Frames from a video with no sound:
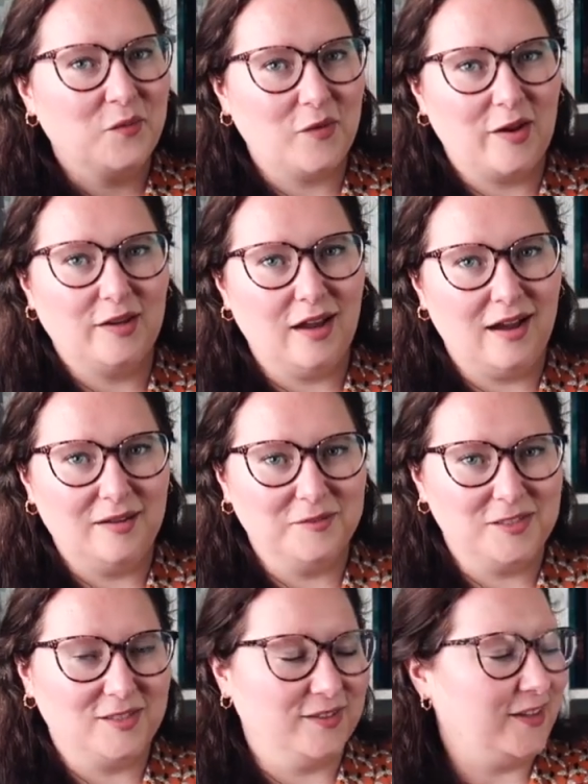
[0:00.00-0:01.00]
when I
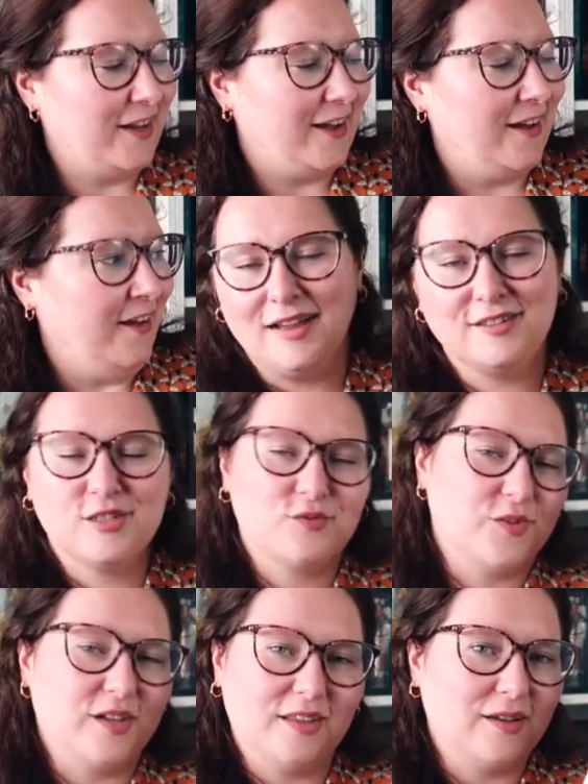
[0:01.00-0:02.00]
was younger. I
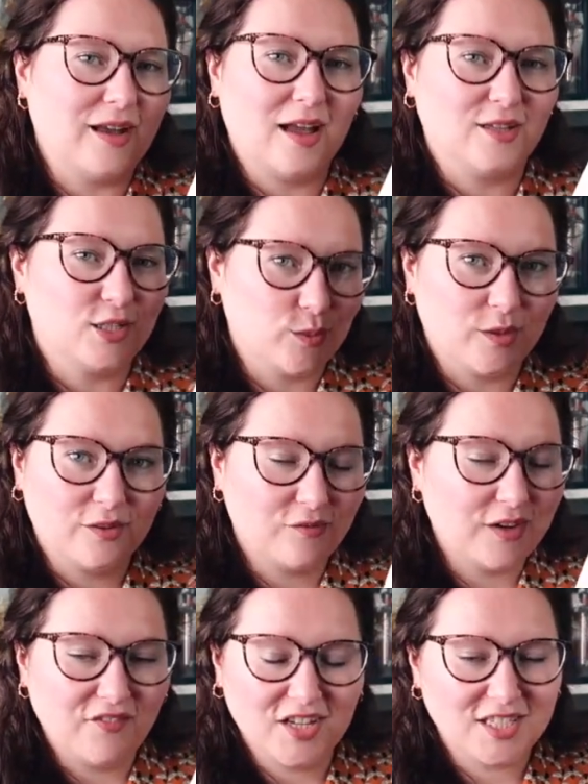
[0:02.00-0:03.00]
just really, I just want to
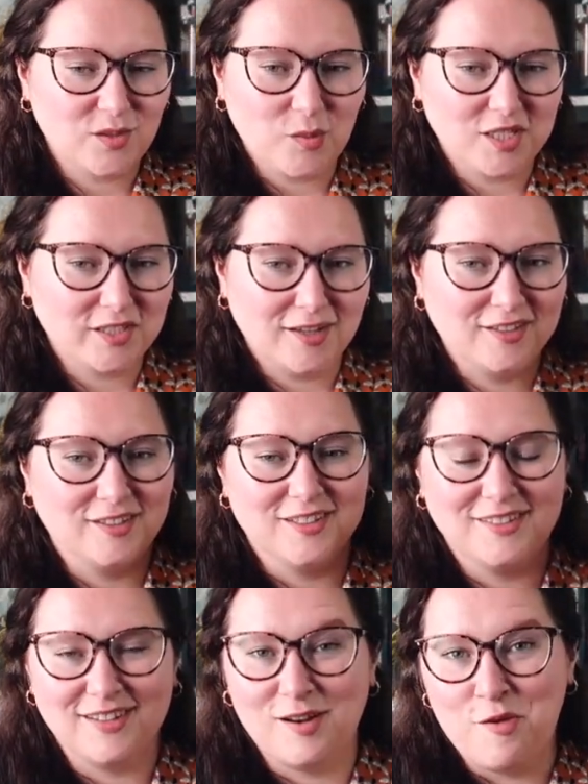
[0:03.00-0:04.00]
revisit my
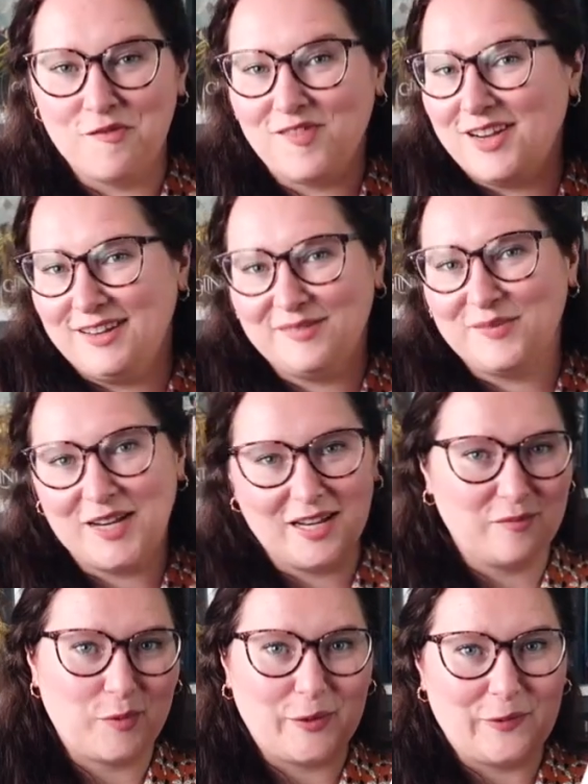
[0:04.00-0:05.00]
childhood and read Winnie
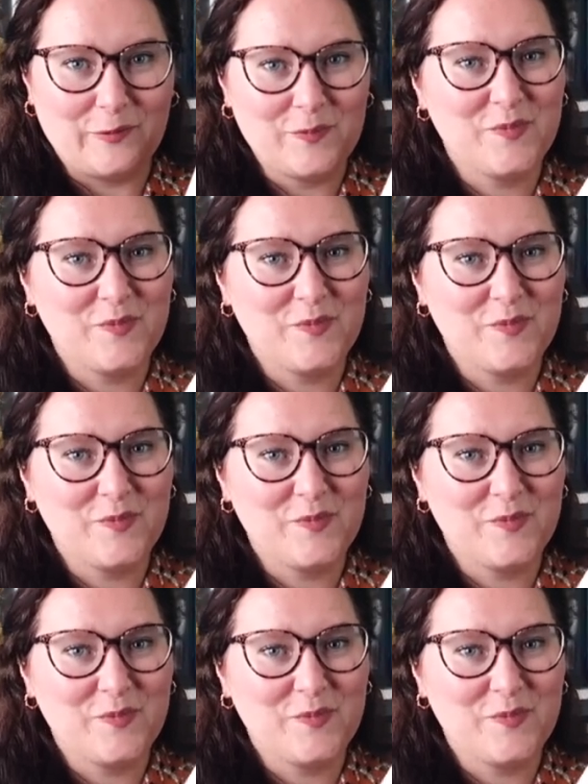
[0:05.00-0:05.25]
the Pooh